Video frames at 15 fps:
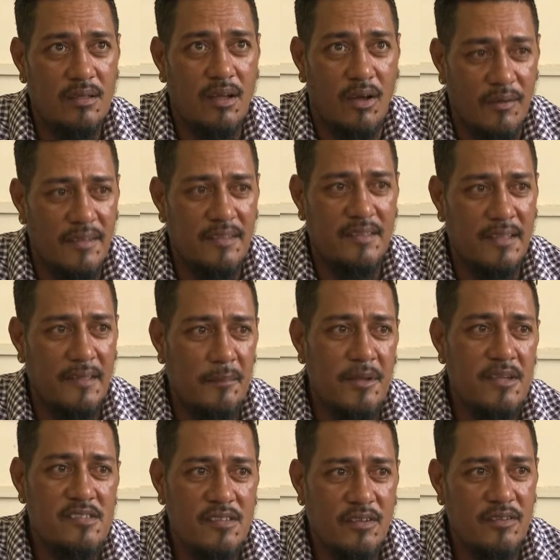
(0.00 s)
on the
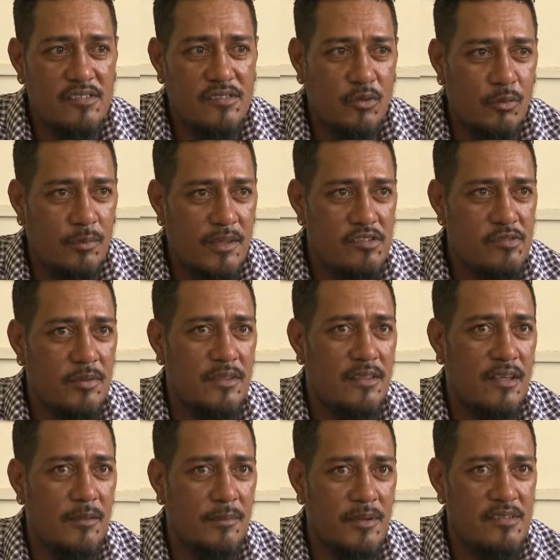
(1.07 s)
database, on the school management
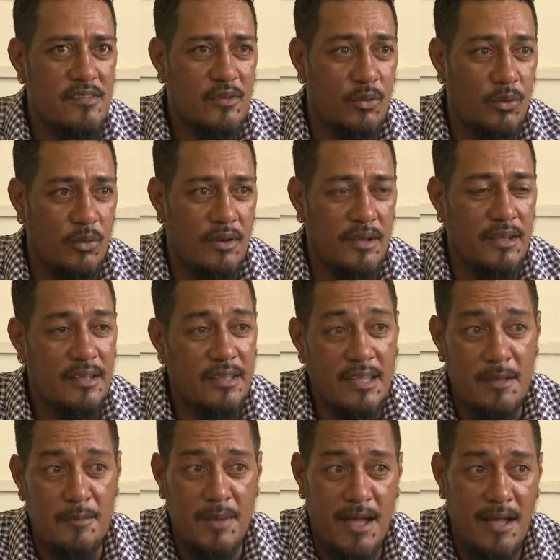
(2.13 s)
database called
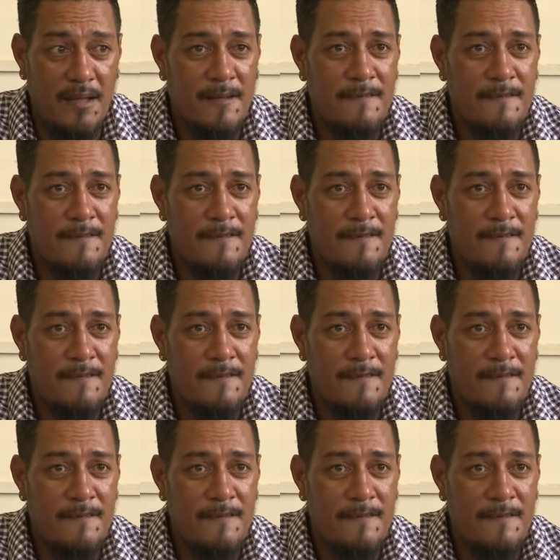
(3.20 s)
KMA.